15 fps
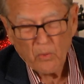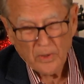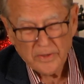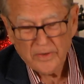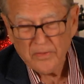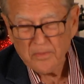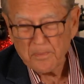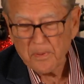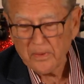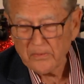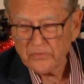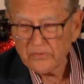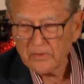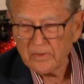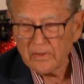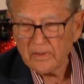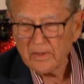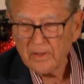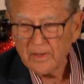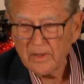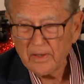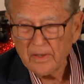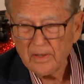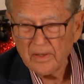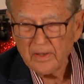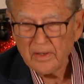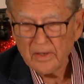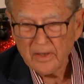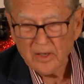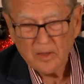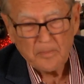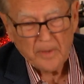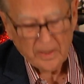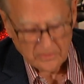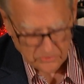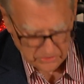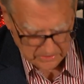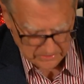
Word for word: to one other person about